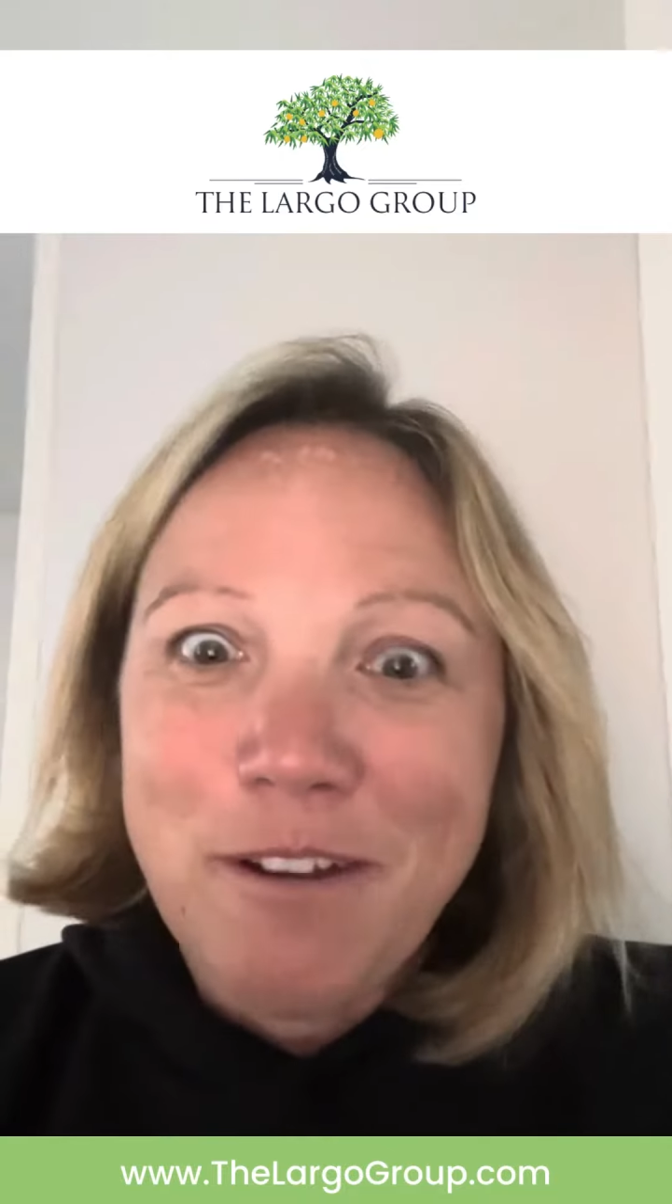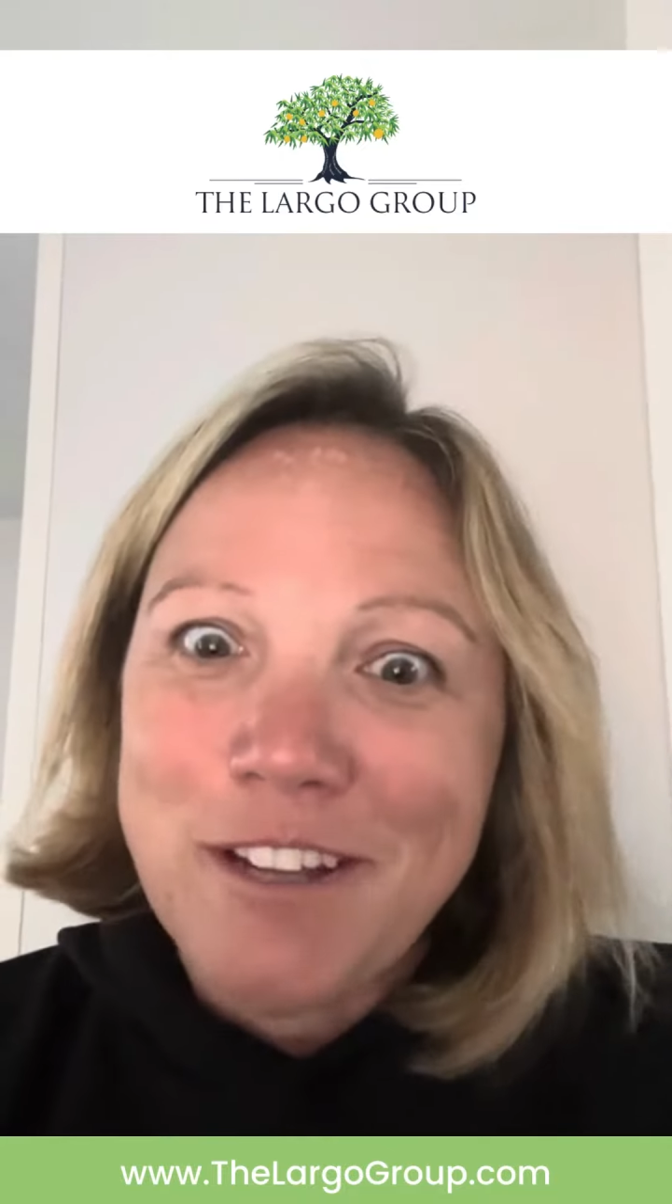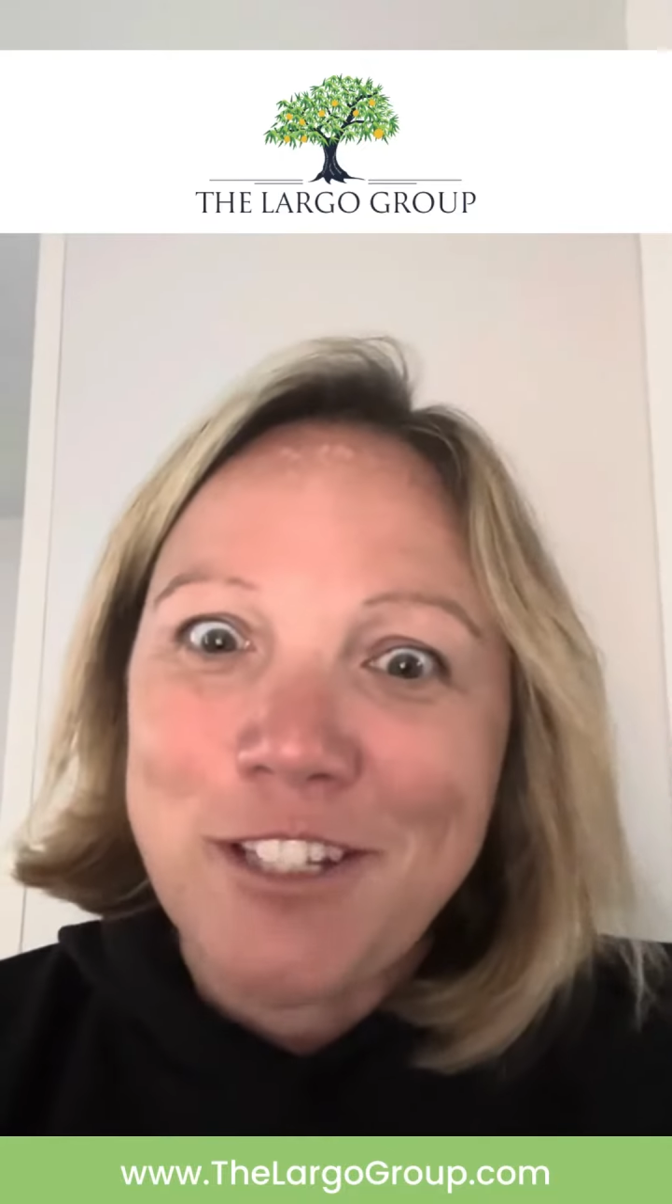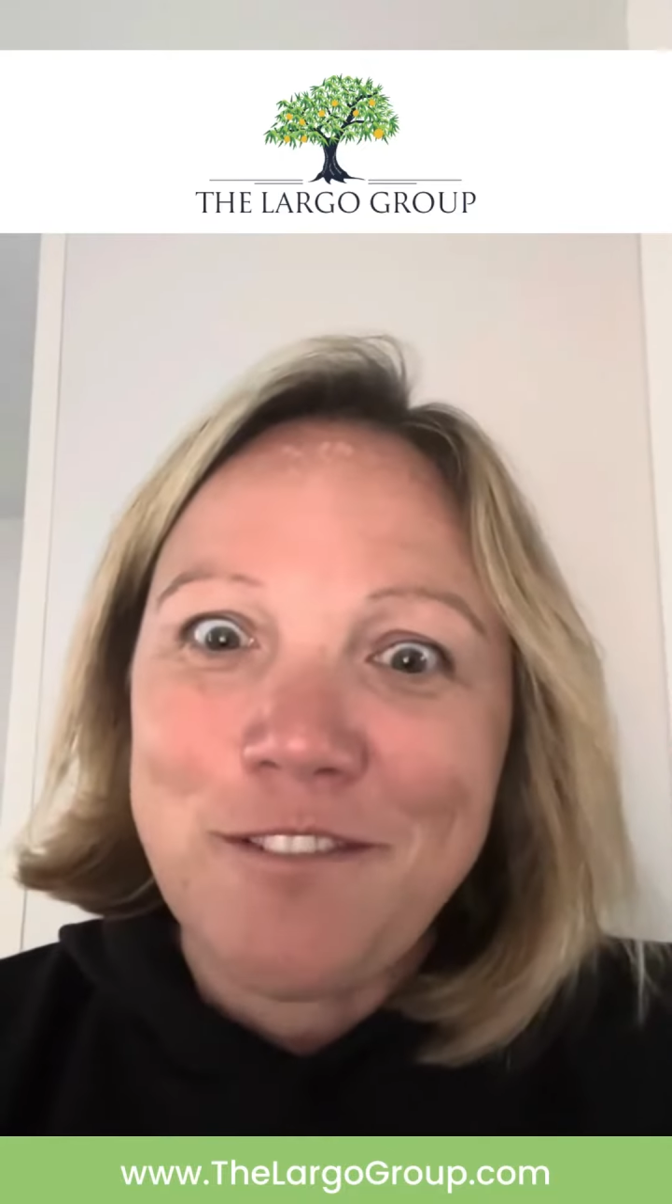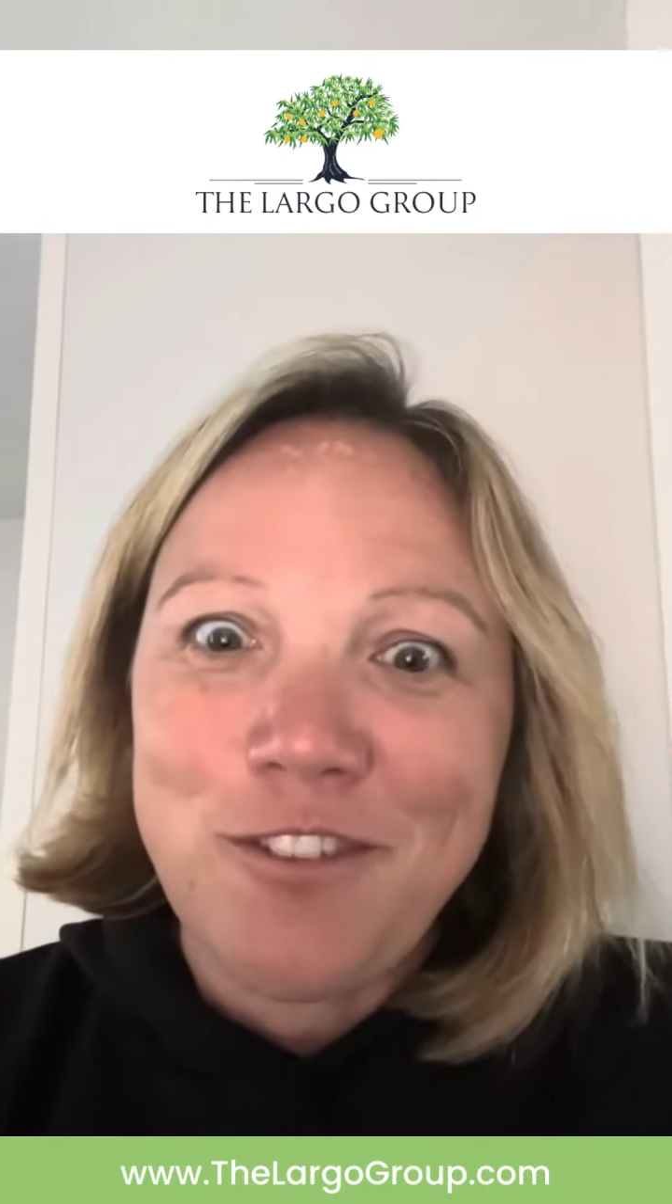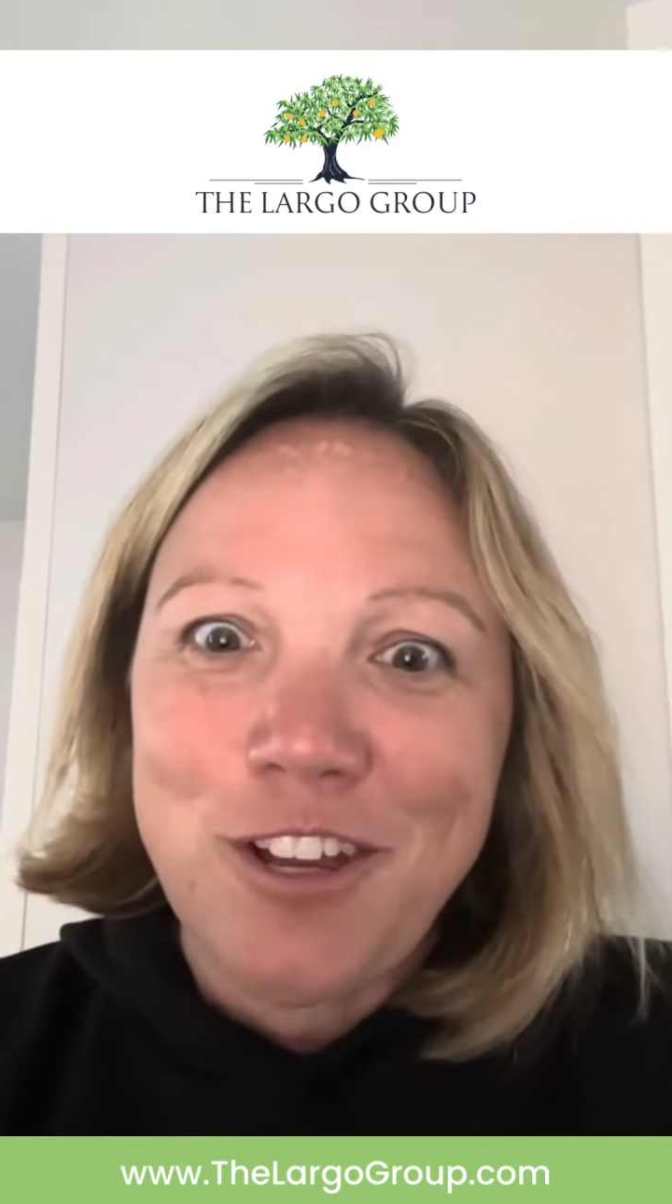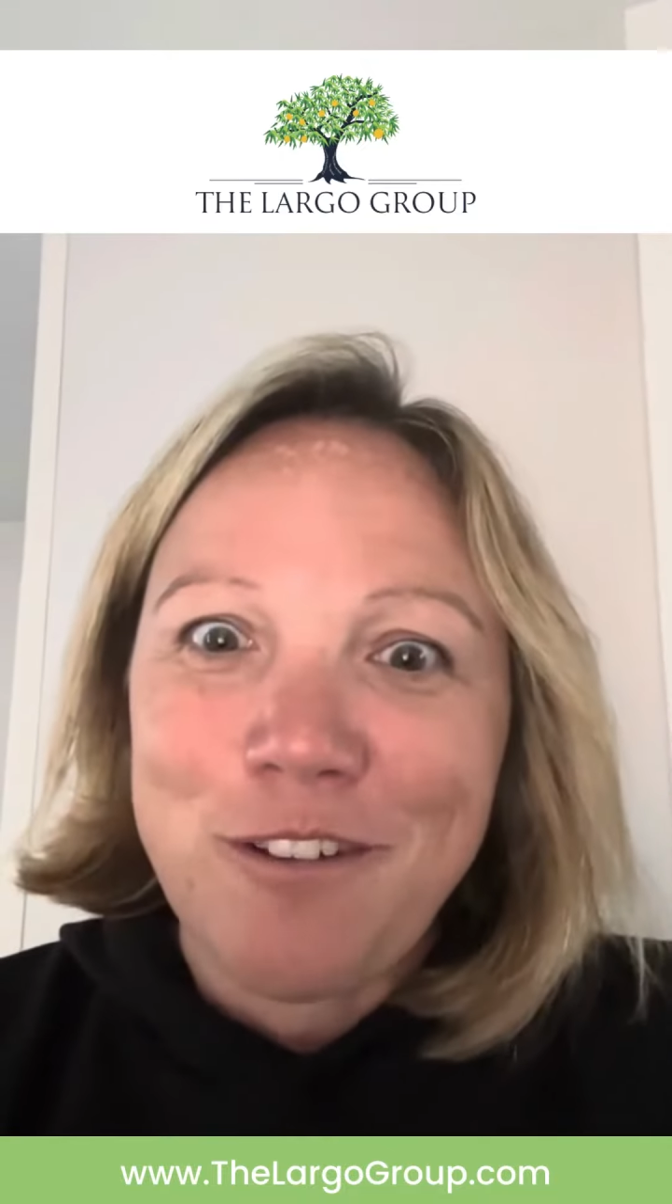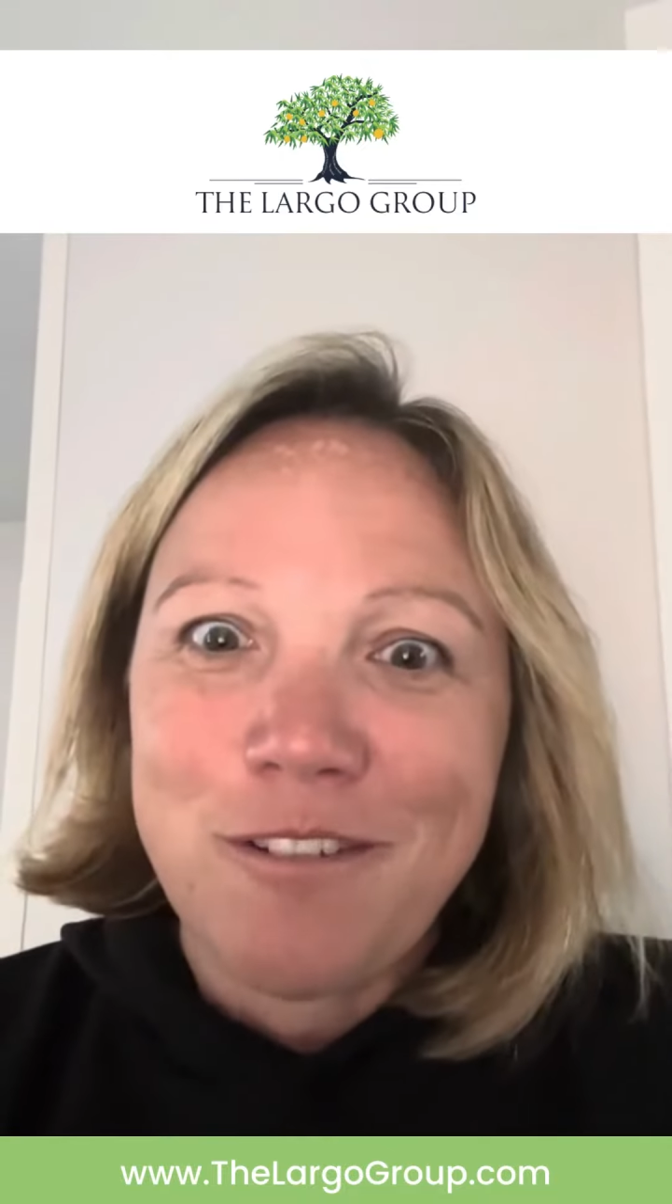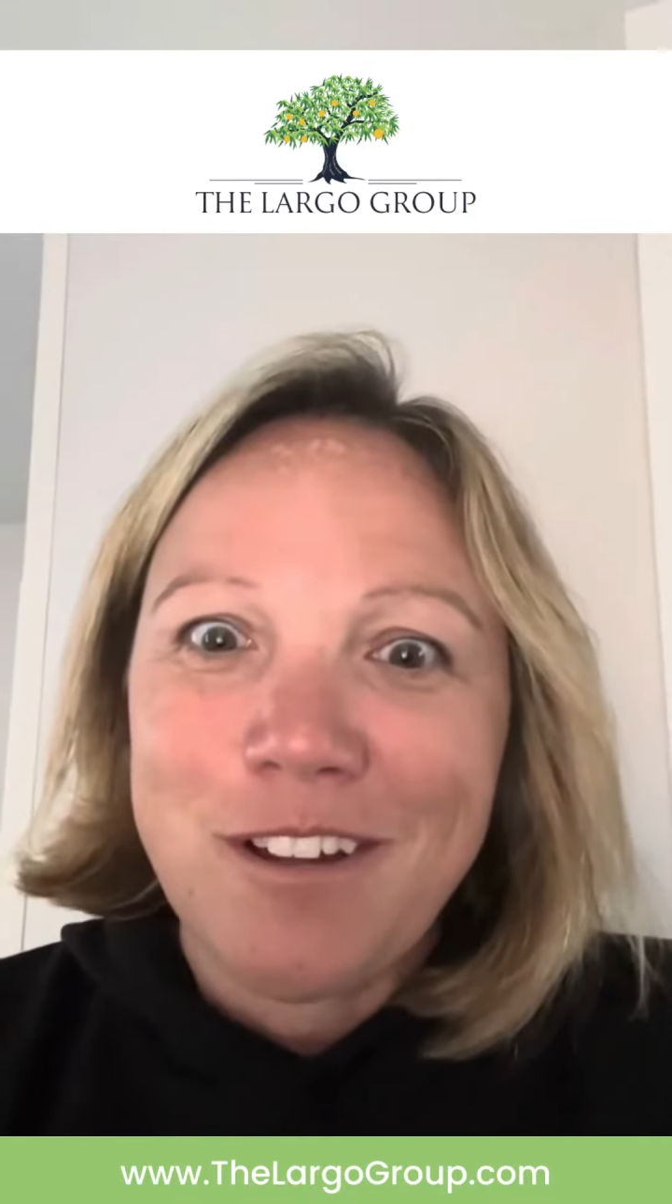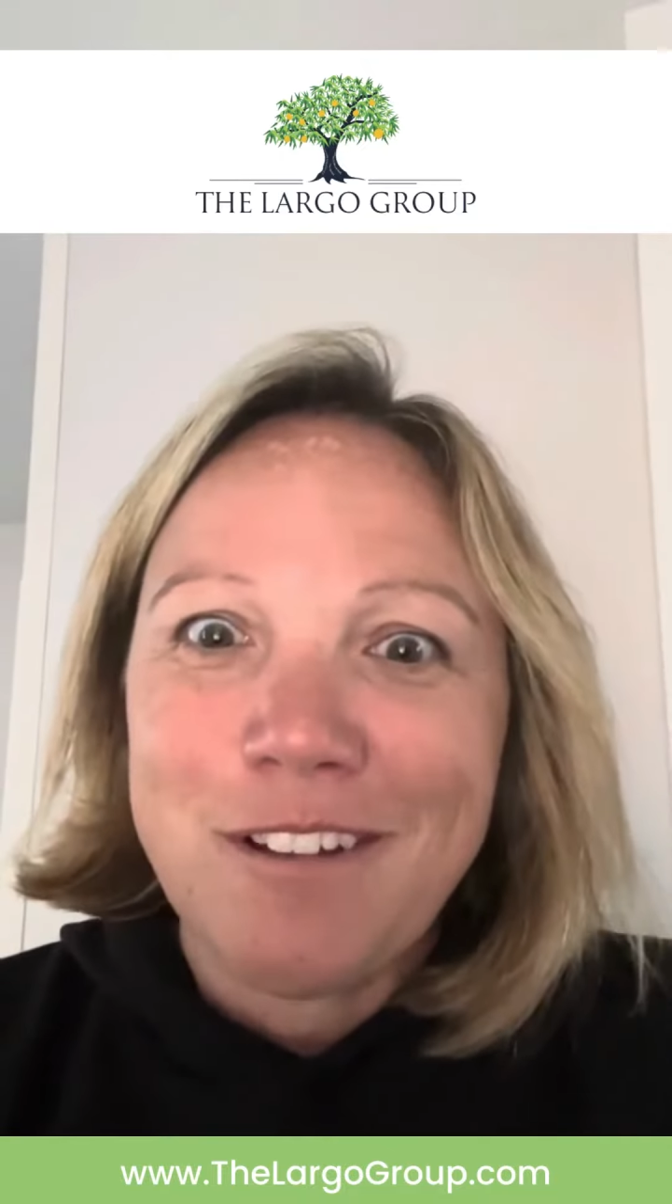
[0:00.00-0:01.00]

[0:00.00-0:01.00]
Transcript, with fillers: question for you.